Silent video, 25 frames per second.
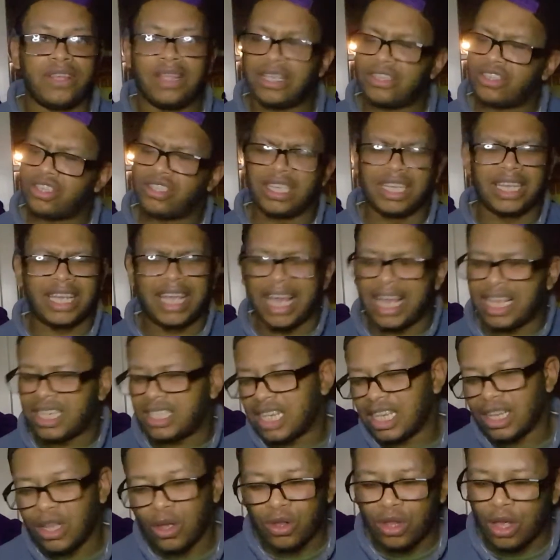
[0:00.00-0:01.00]
That's just a
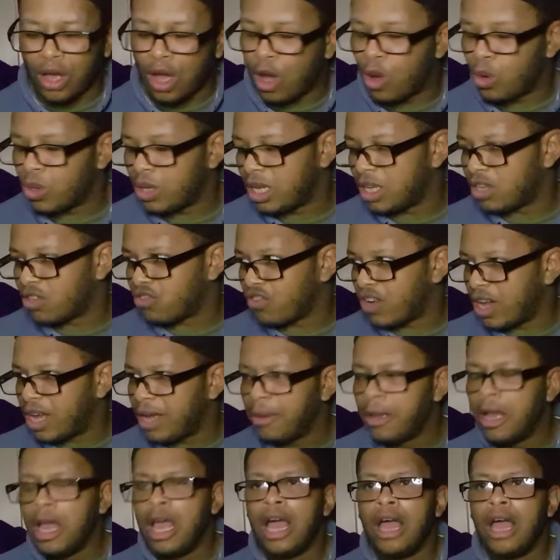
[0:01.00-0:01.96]
guess. I don't know how old he is, right?